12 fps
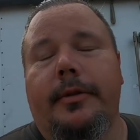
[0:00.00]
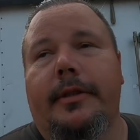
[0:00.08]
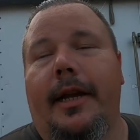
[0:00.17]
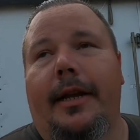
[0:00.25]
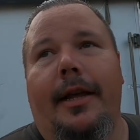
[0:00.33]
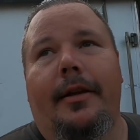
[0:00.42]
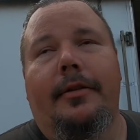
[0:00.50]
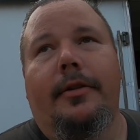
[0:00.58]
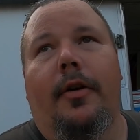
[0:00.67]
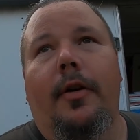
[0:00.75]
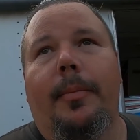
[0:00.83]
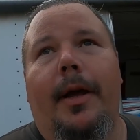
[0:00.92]
we sat down and
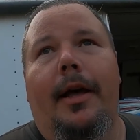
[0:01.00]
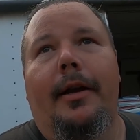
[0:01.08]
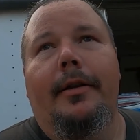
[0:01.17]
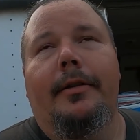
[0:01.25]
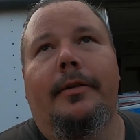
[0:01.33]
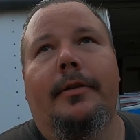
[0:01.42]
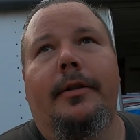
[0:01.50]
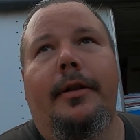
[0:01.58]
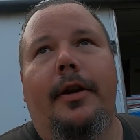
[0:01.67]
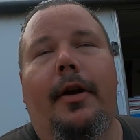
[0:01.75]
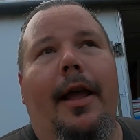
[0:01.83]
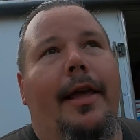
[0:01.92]
thought about it,
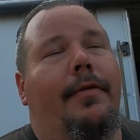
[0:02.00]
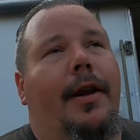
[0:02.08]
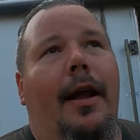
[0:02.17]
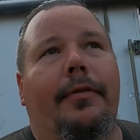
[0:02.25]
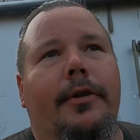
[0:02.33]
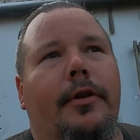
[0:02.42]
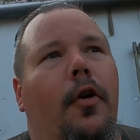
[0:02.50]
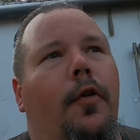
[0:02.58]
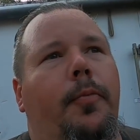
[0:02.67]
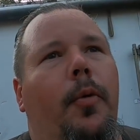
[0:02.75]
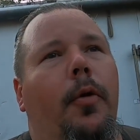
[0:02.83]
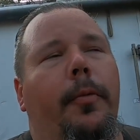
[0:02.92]
you know, even after
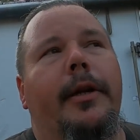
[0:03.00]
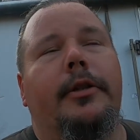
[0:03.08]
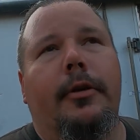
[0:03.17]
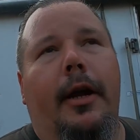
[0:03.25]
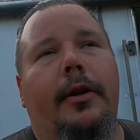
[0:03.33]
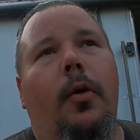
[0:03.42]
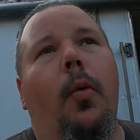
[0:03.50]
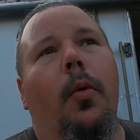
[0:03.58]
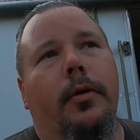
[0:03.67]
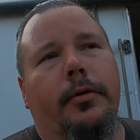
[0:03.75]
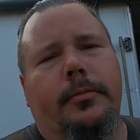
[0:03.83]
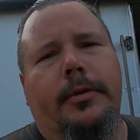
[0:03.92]
Gulfport. We had tried to
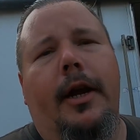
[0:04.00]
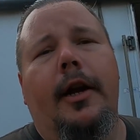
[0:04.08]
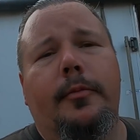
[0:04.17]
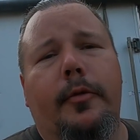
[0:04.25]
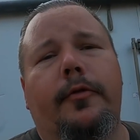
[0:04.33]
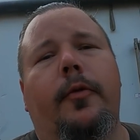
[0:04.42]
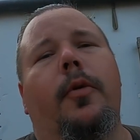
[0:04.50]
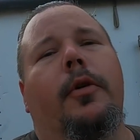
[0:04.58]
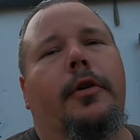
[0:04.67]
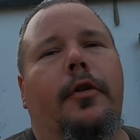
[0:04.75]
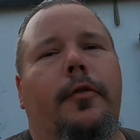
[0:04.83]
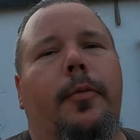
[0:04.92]
order some tires before
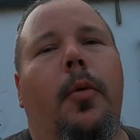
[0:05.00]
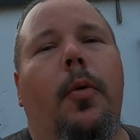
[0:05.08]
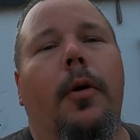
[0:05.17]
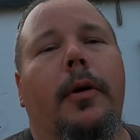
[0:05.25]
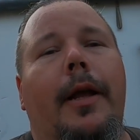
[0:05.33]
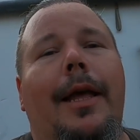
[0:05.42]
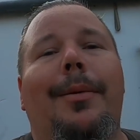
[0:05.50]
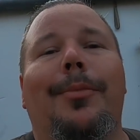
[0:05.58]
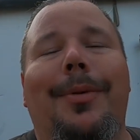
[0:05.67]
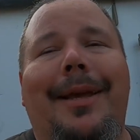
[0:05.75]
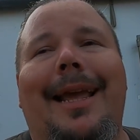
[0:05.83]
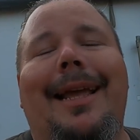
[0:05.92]
Gulfport,
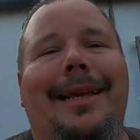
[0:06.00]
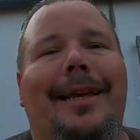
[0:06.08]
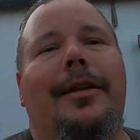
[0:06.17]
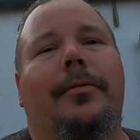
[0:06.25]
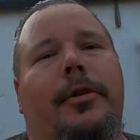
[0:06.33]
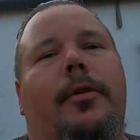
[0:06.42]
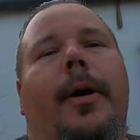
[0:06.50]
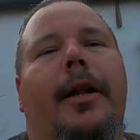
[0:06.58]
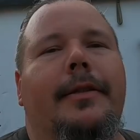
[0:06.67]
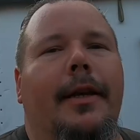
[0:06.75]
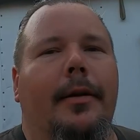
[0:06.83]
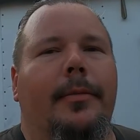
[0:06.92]
but we can't get them.
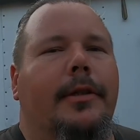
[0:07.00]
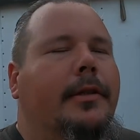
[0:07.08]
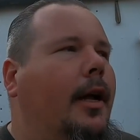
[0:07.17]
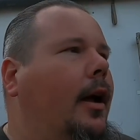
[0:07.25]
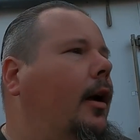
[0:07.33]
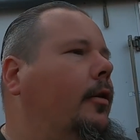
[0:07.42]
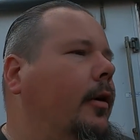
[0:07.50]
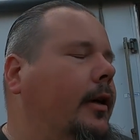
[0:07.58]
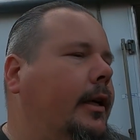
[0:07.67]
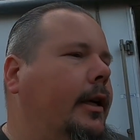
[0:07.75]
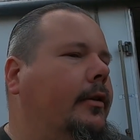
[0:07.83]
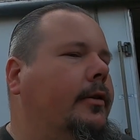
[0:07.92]
Nobody's got them in stock right
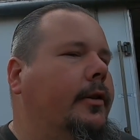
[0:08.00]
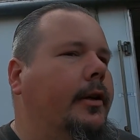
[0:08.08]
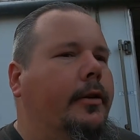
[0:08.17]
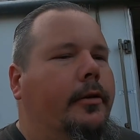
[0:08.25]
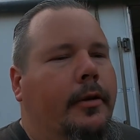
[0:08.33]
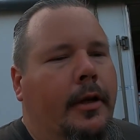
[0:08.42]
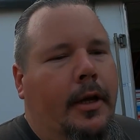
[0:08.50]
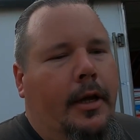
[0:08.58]
now. So